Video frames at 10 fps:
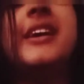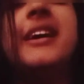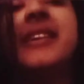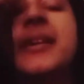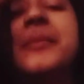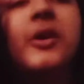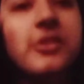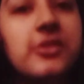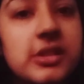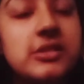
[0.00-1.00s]
I am
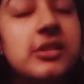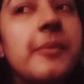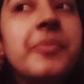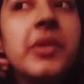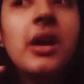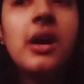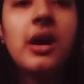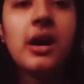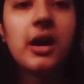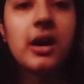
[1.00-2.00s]
Audrija.
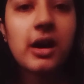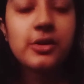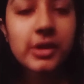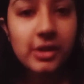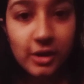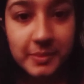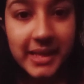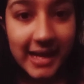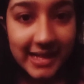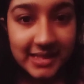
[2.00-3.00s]
You can call
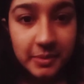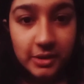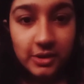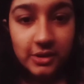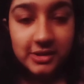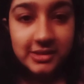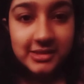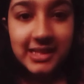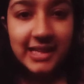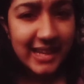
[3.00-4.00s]
me Addy
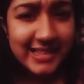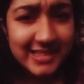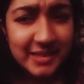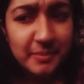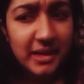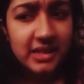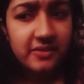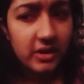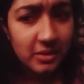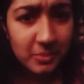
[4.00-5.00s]
because I like the name Addy
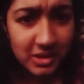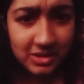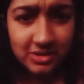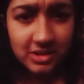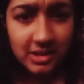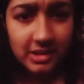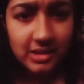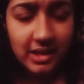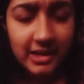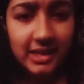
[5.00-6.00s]
very much.
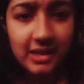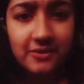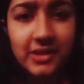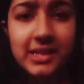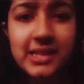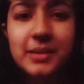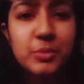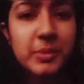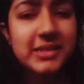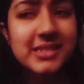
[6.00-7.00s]
Like, I gave that name to
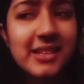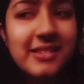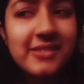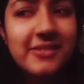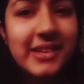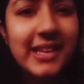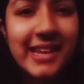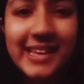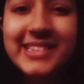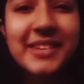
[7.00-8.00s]
myself and I
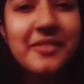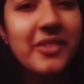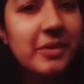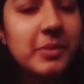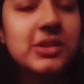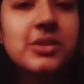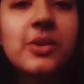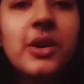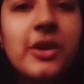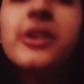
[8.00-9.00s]
like the name very much.
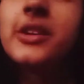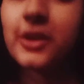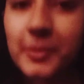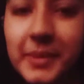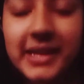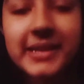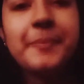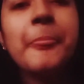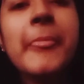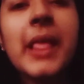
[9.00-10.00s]
So, you can call me Addy.
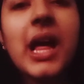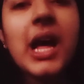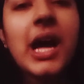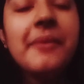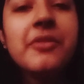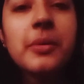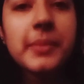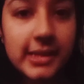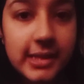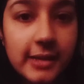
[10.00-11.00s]
I'm from
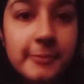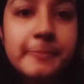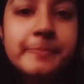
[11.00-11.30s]
India.